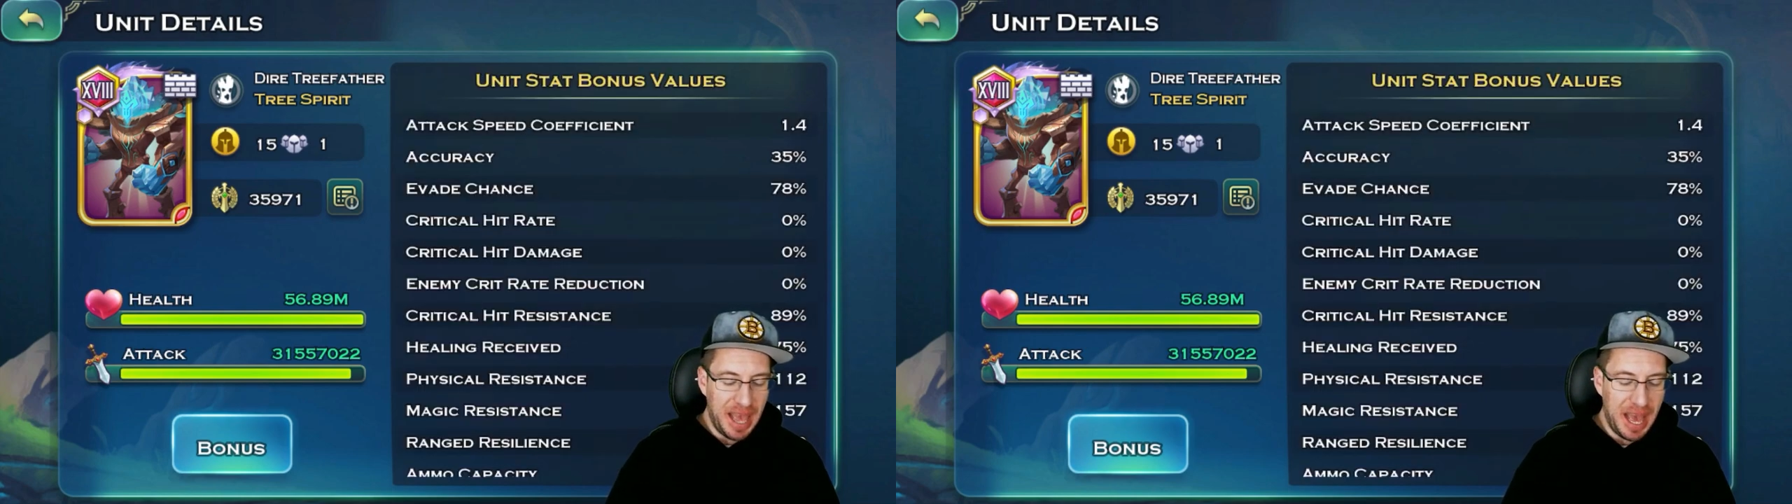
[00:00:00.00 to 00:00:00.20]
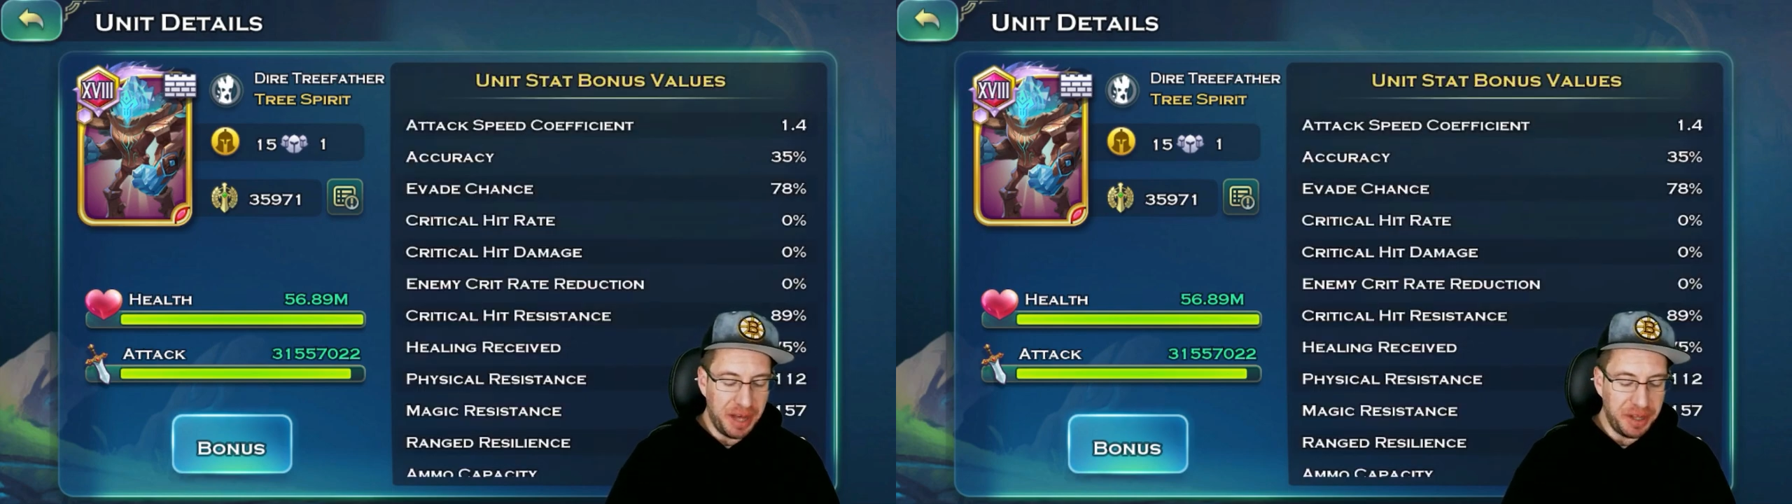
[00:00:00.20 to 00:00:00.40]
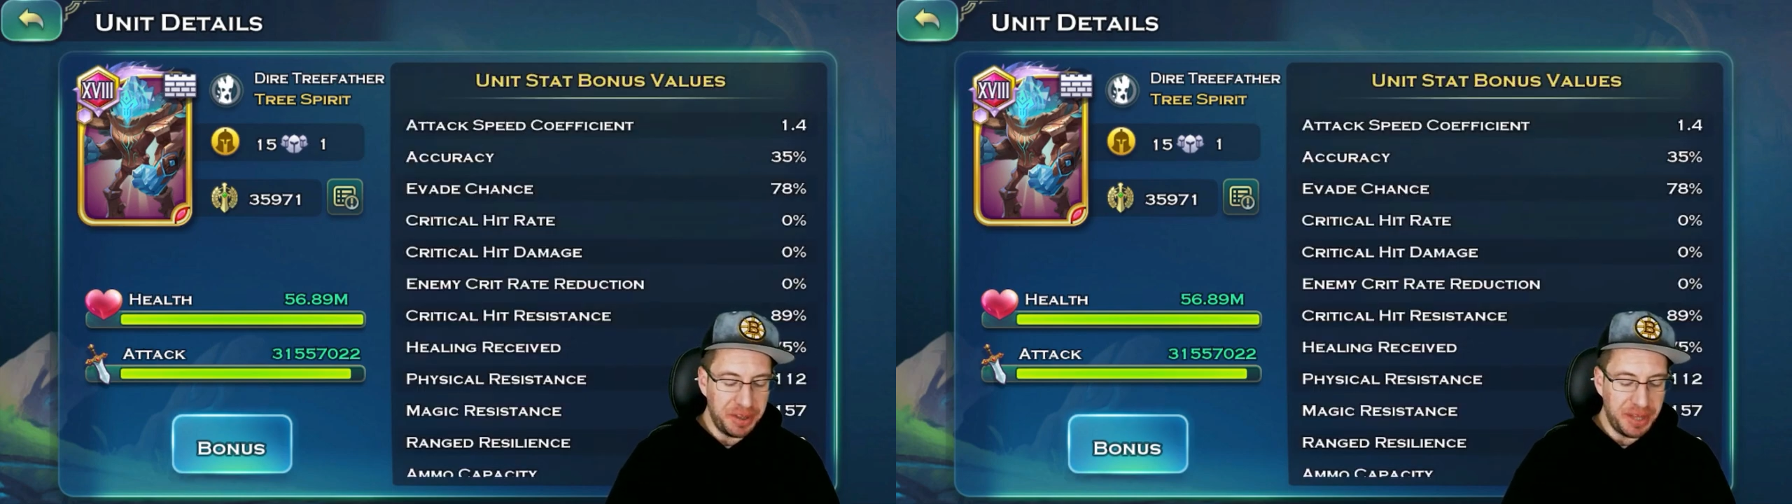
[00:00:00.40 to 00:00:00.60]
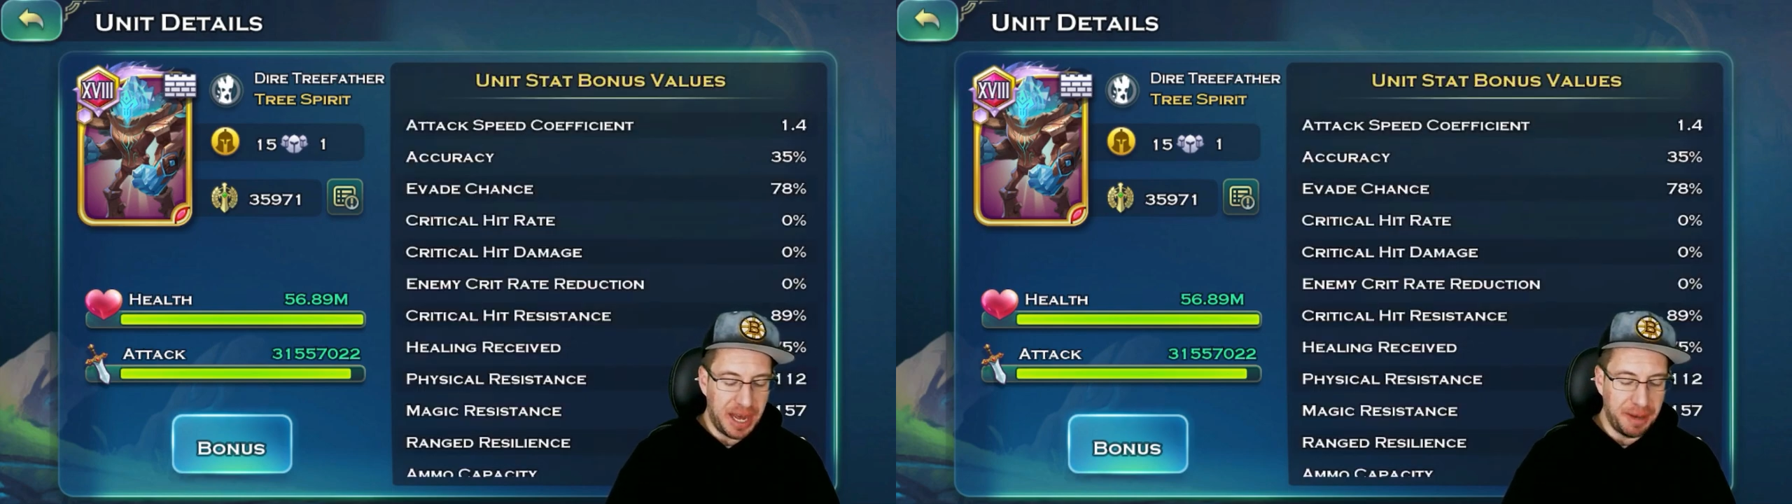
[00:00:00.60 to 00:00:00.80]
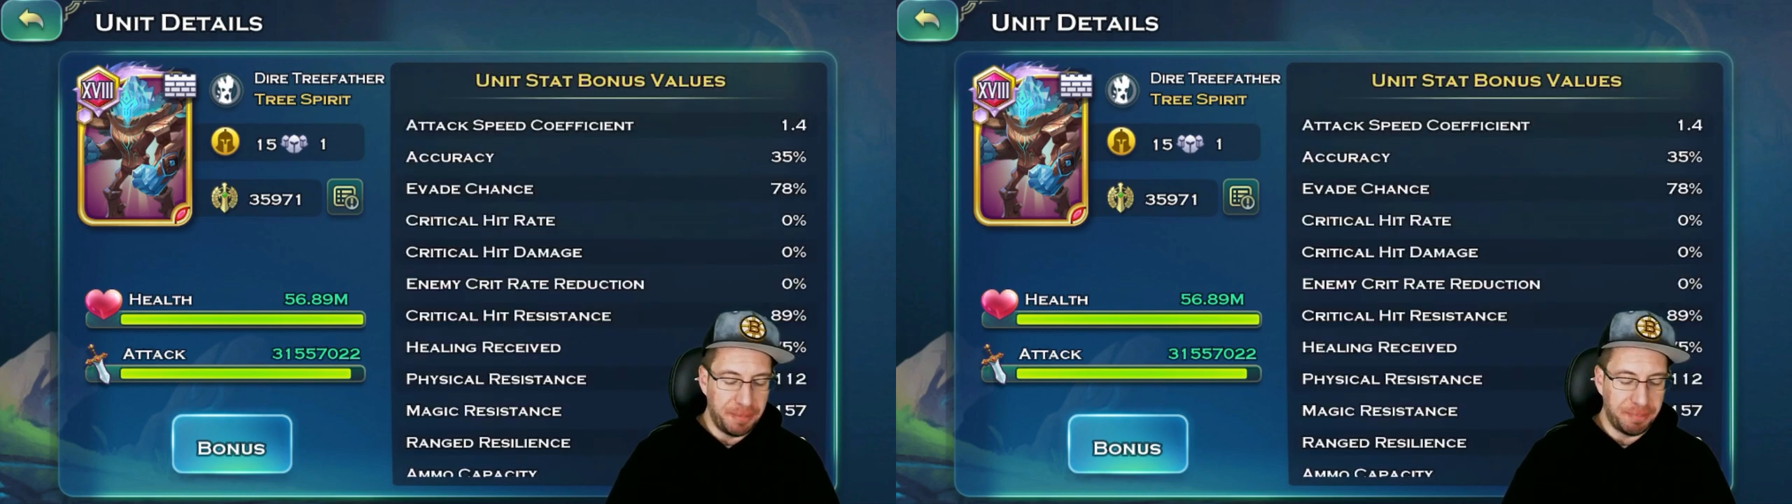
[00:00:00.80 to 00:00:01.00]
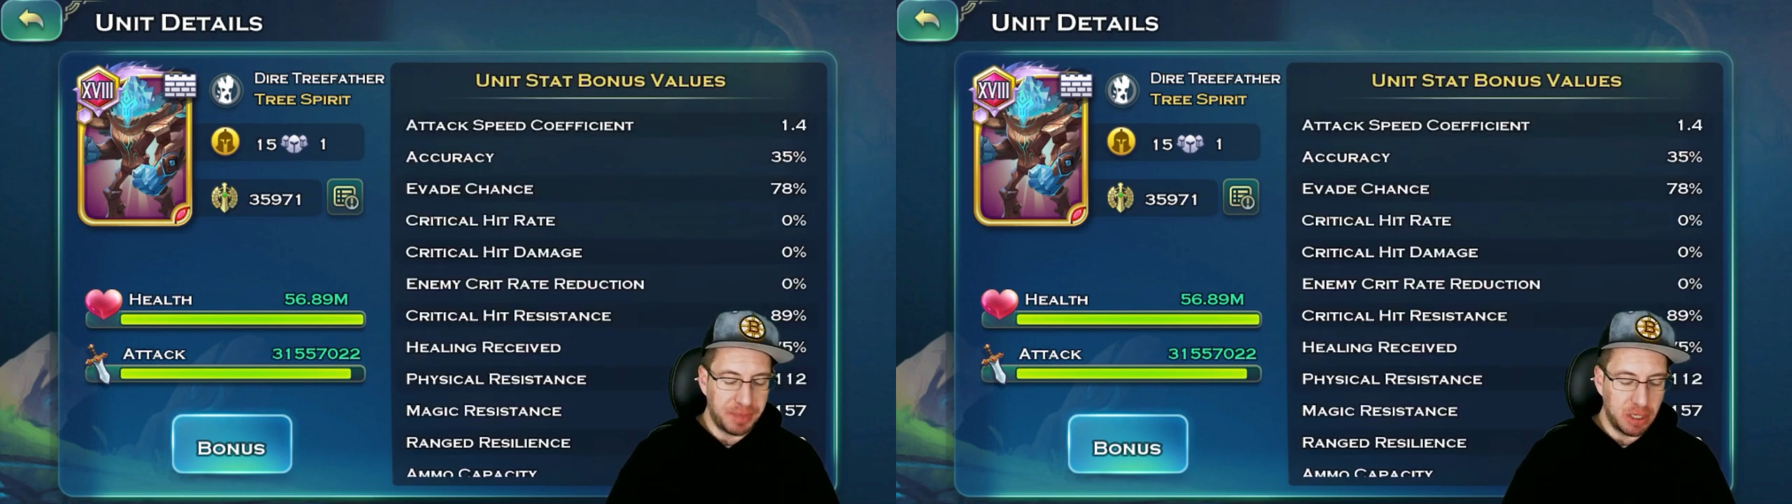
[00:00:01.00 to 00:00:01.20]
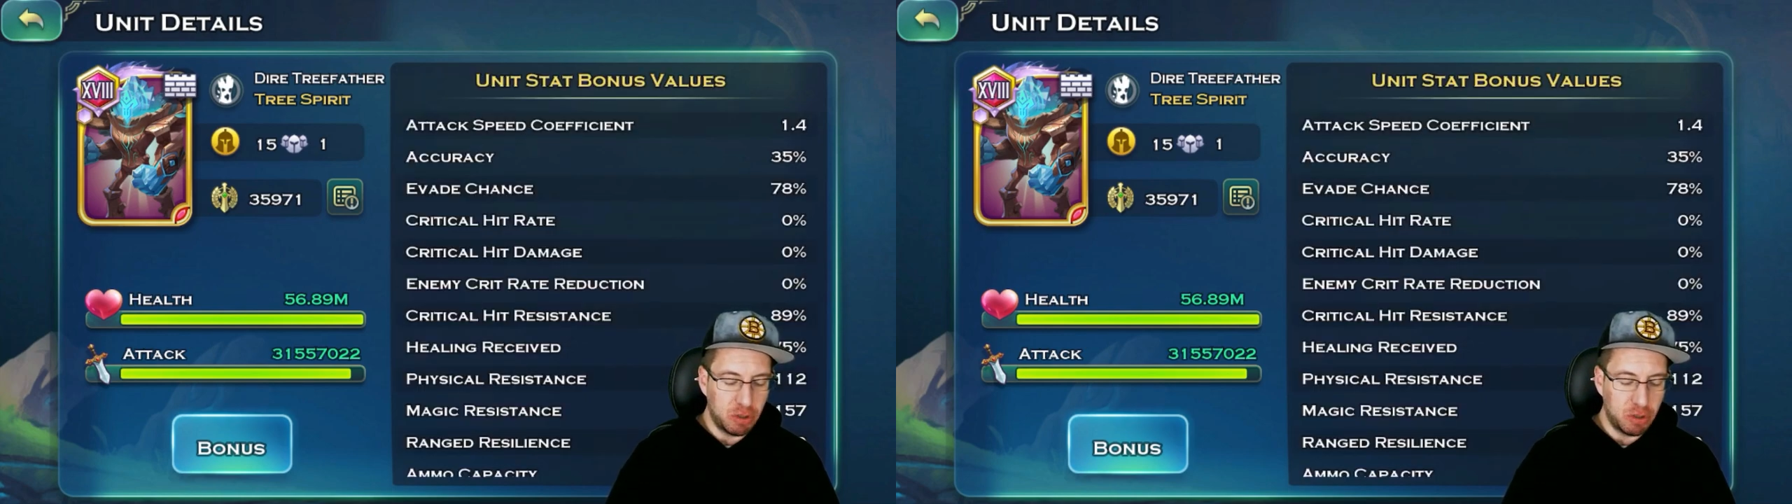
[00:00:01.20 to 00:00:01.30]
health,